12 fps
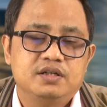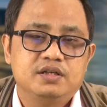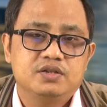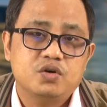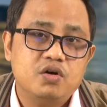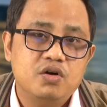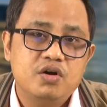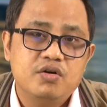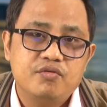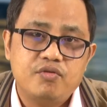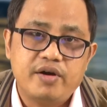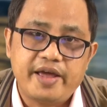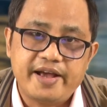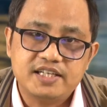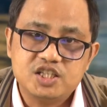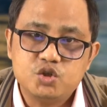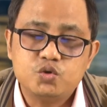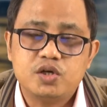So, for
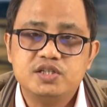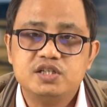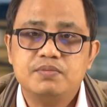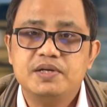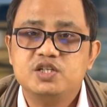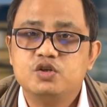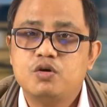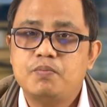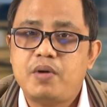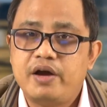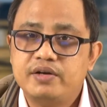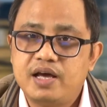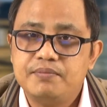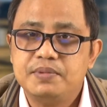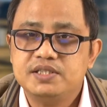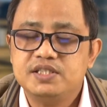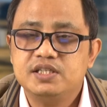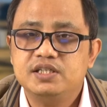ex-situ conservation of
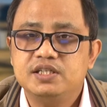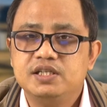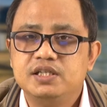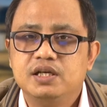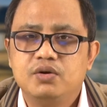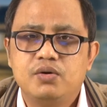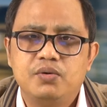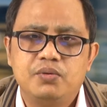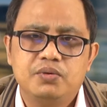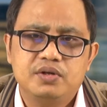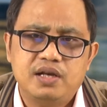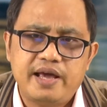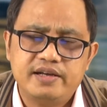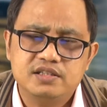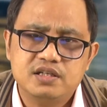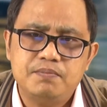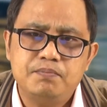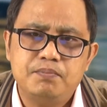biodiversity, like
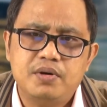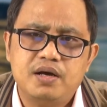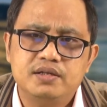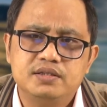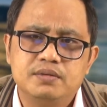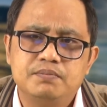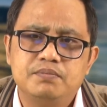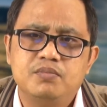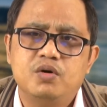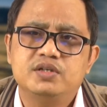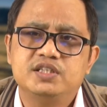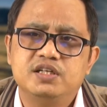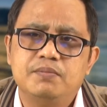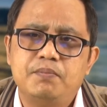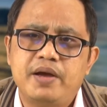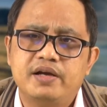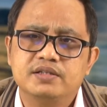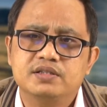germplasm or gene
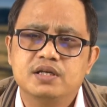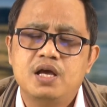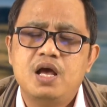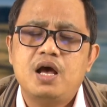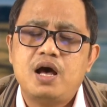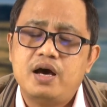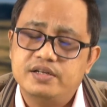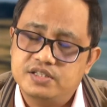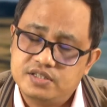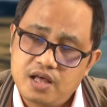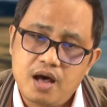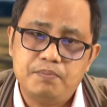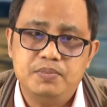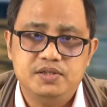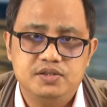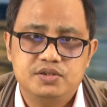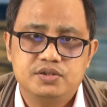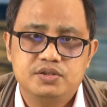banks are
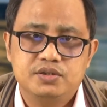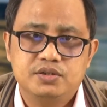established.